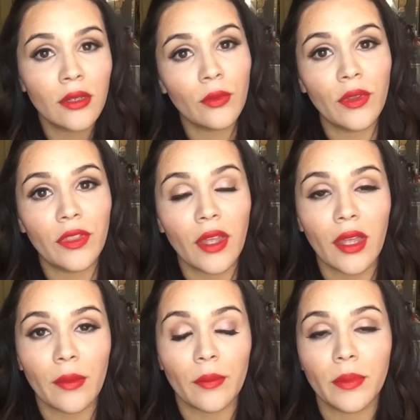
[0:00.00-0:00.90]
with
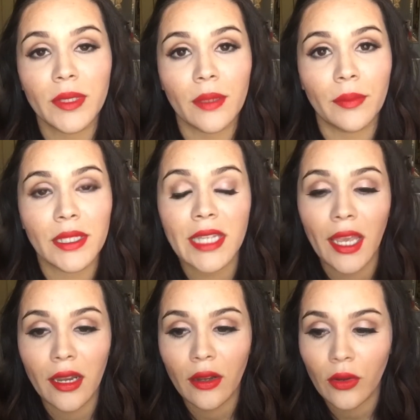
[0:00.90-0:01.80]
some
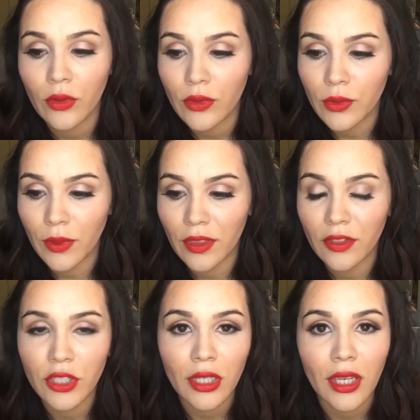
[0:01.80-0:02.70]
potatoes with
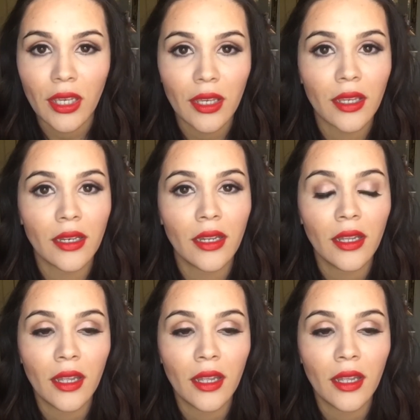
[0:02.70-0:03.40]
chicken